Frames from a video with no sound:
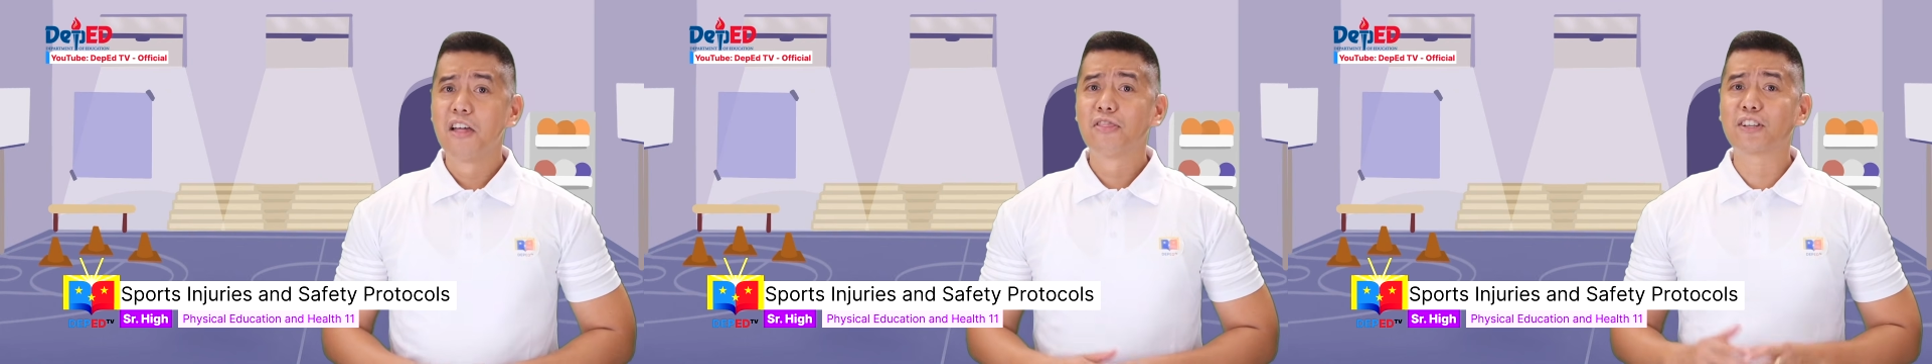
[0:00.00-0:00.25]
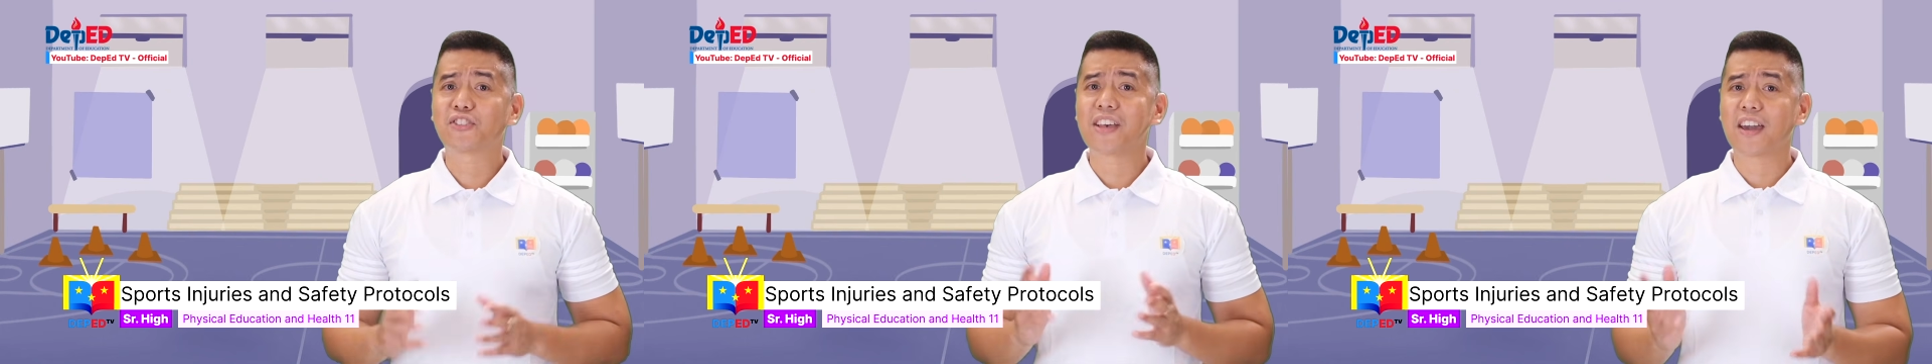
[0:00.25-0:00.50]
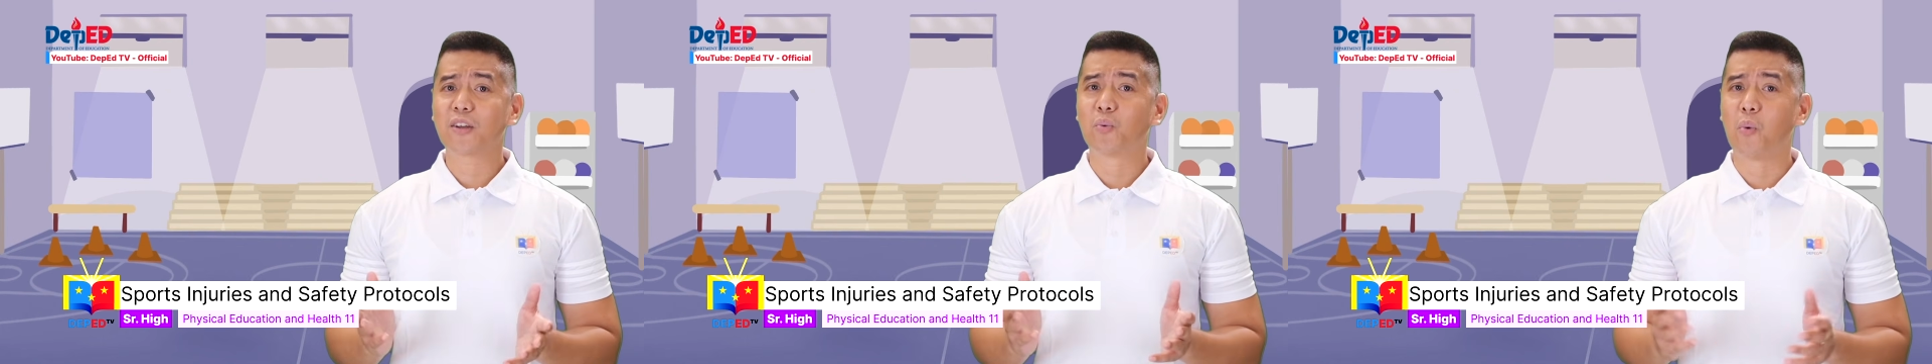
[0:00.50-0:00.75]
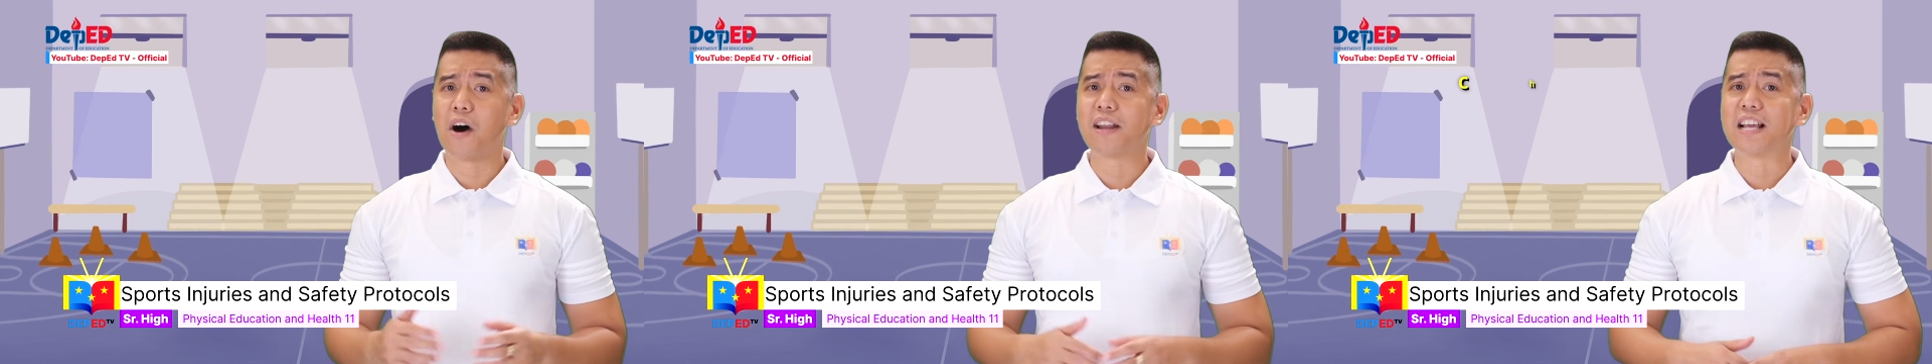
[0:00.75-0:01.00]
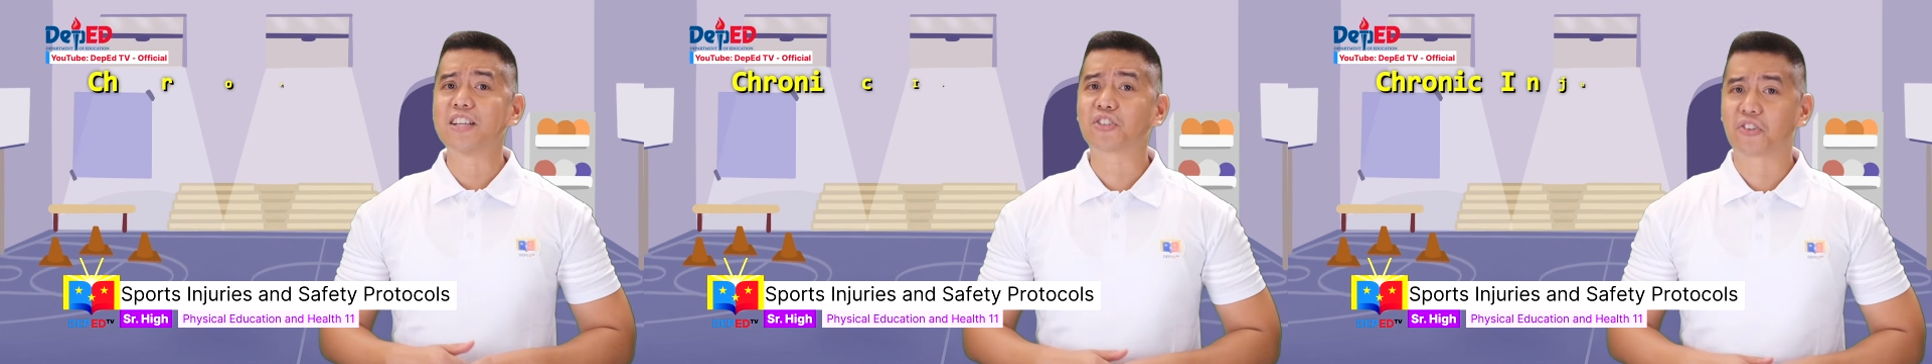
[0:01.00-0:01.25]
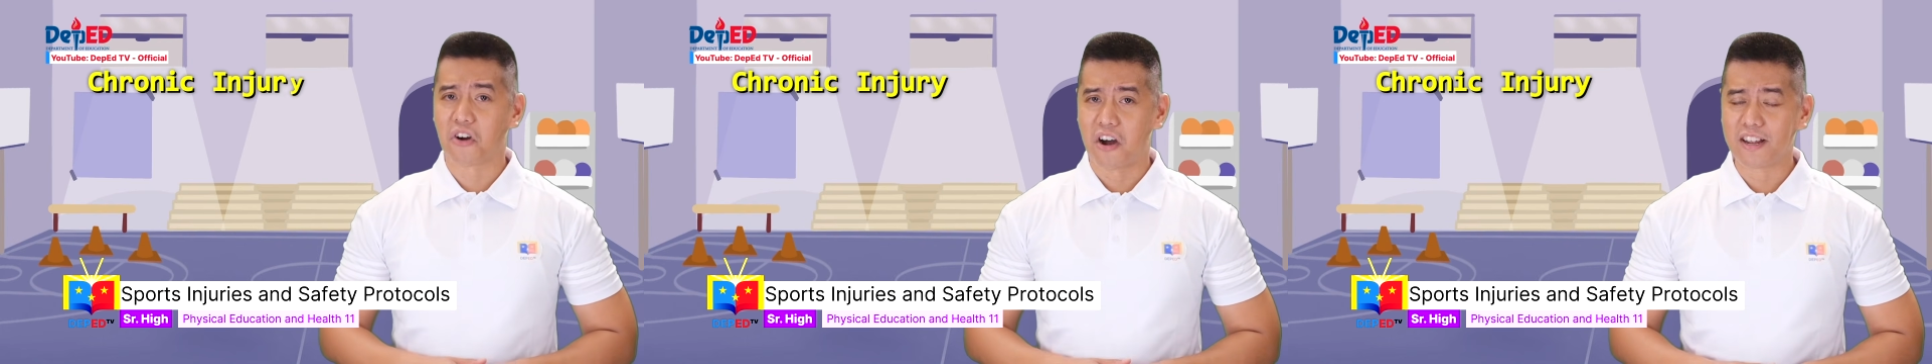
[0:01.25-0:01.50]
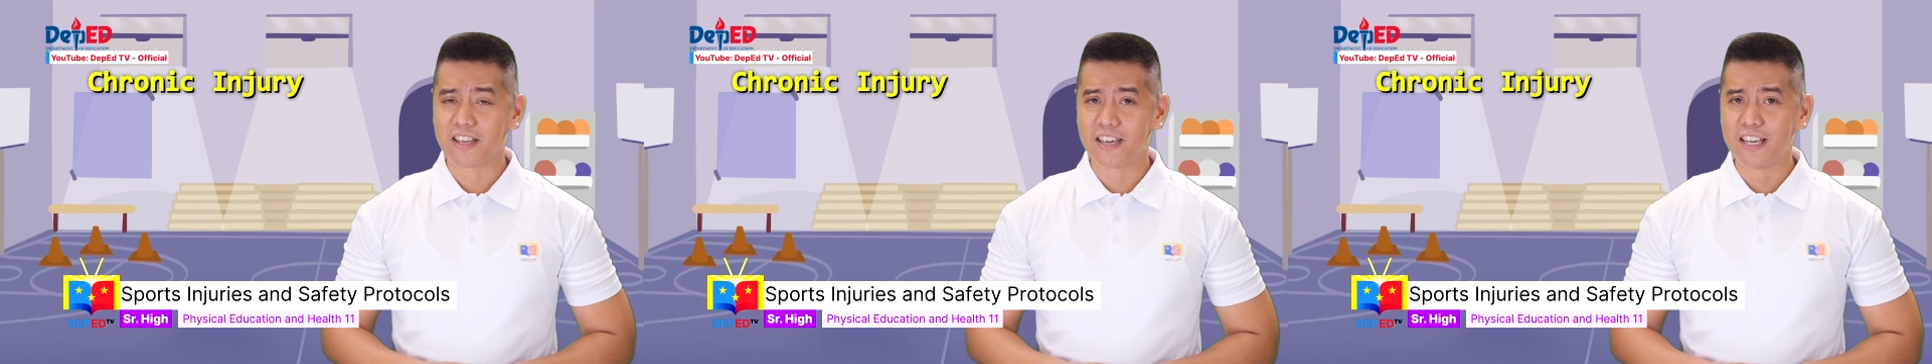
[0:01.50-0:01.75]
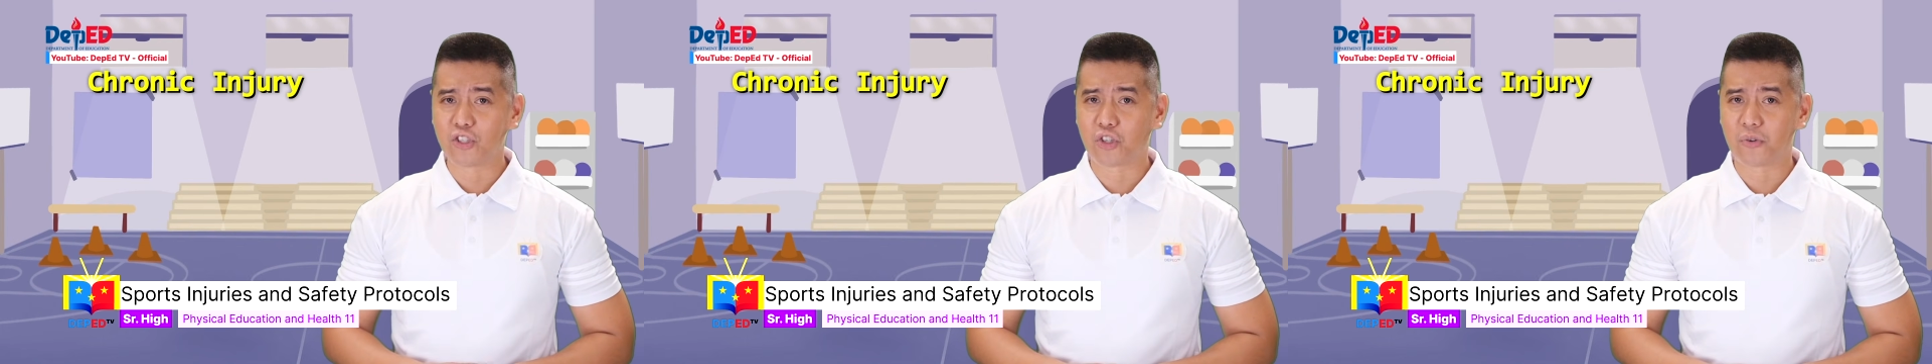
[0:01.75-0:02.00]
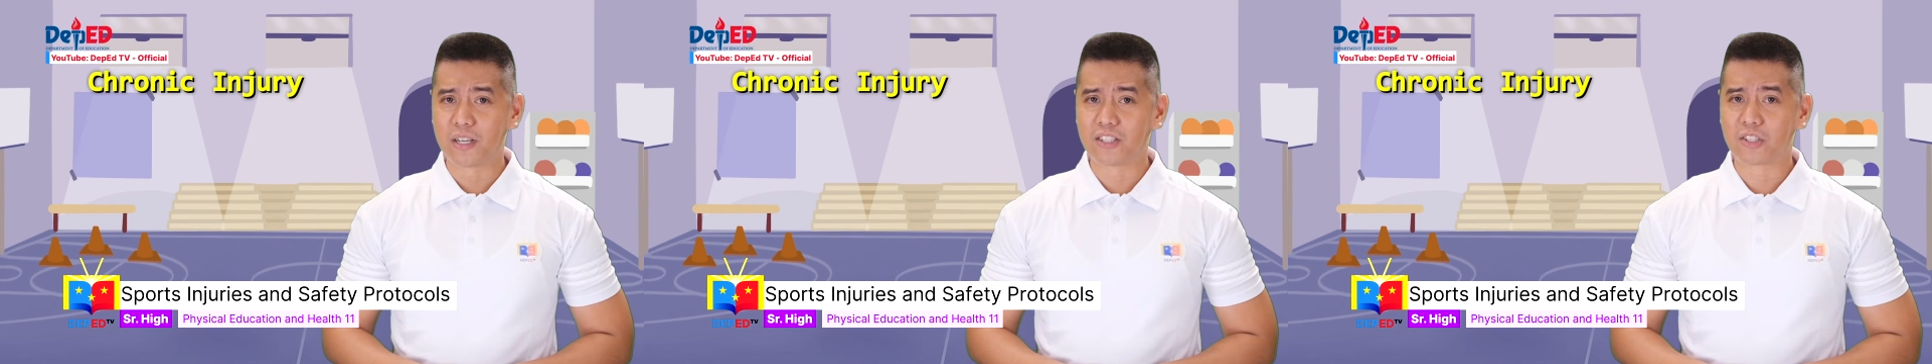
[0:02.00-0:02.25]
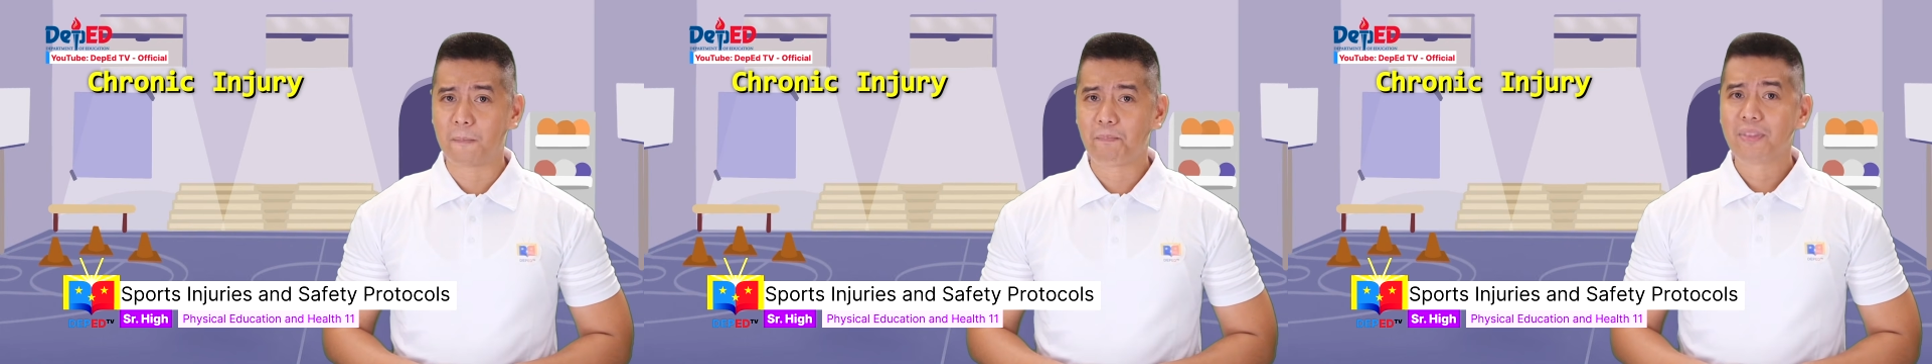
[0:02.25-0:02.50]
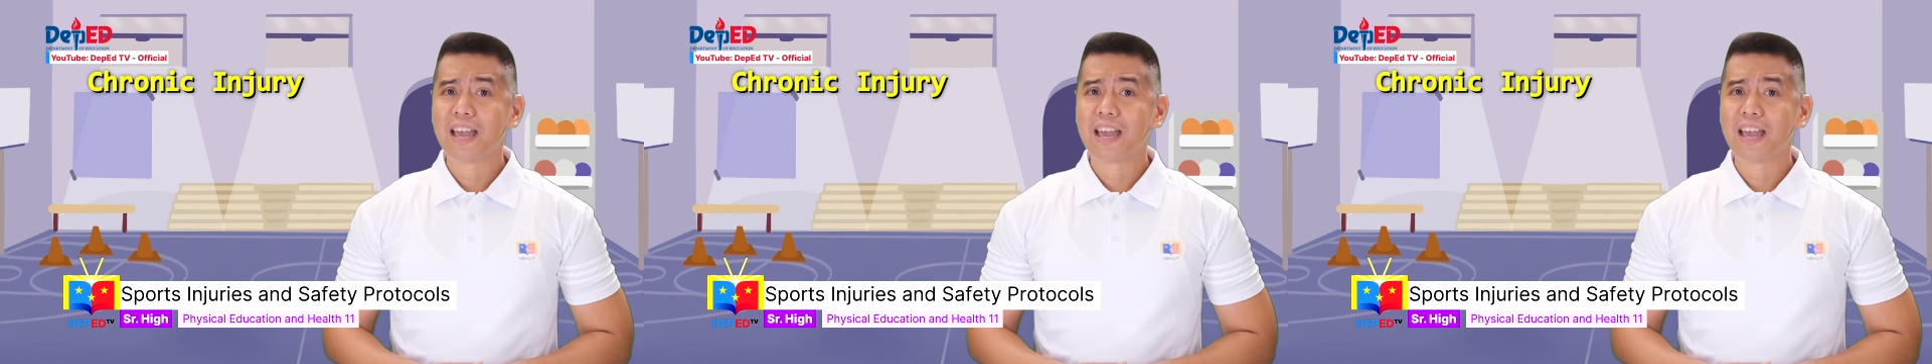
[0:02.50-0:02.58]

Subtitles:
The second one is chronic injuries.